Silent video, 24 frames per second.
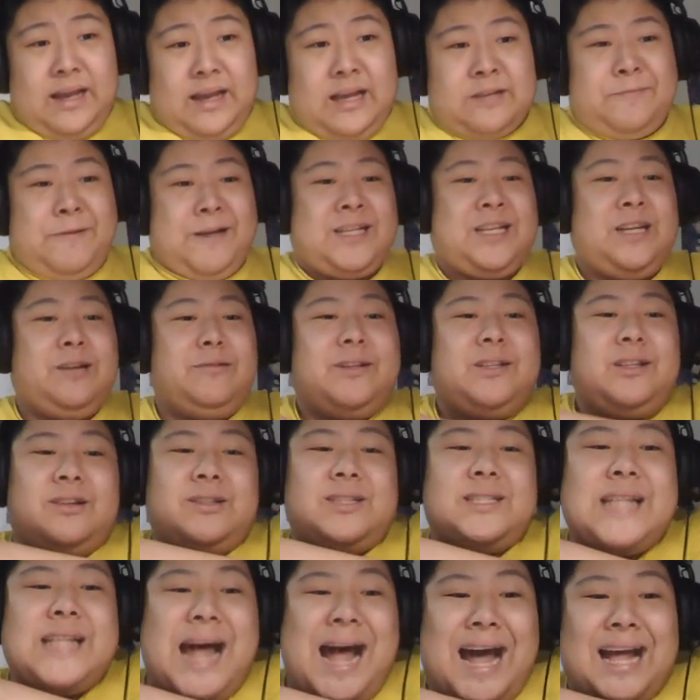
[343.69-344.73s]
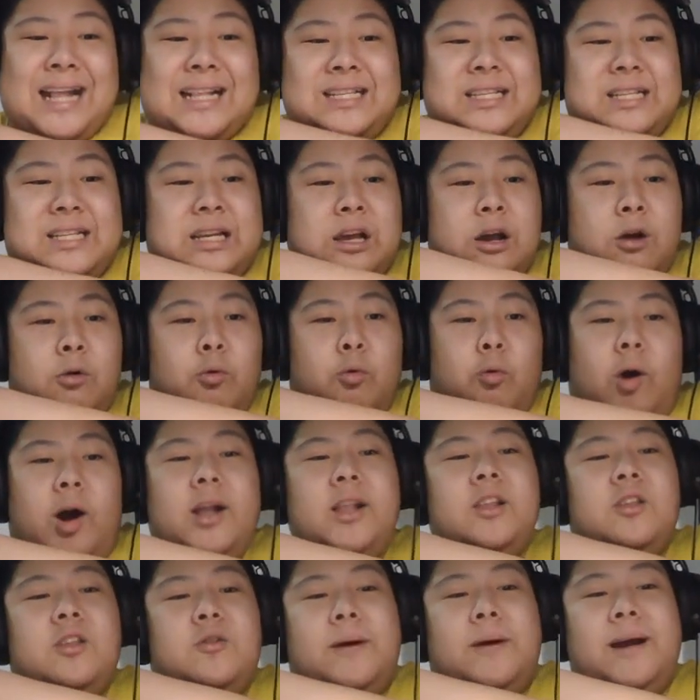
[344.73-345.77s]
especially with those stats.
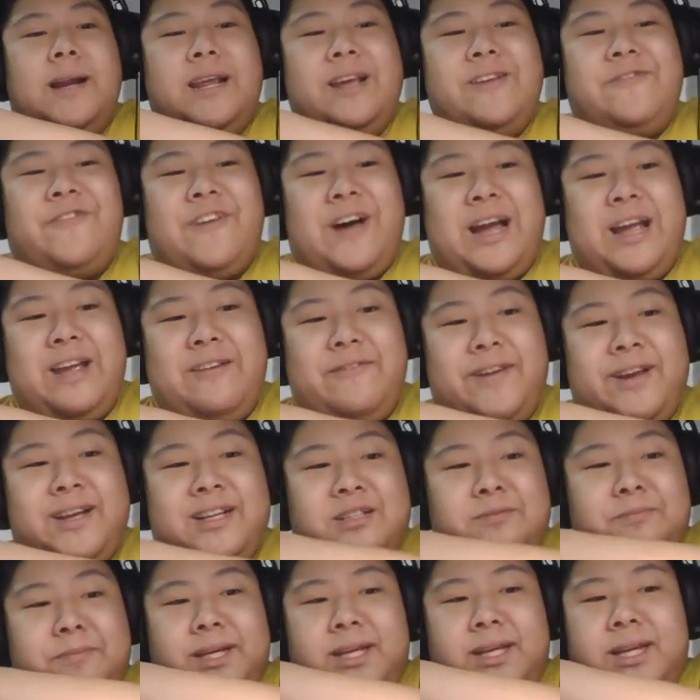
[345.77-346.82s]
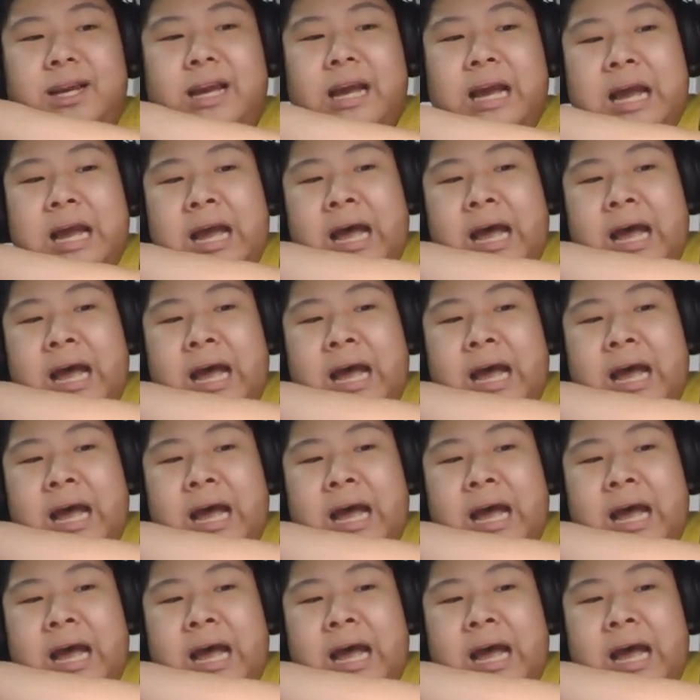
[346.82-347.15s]
125 HP,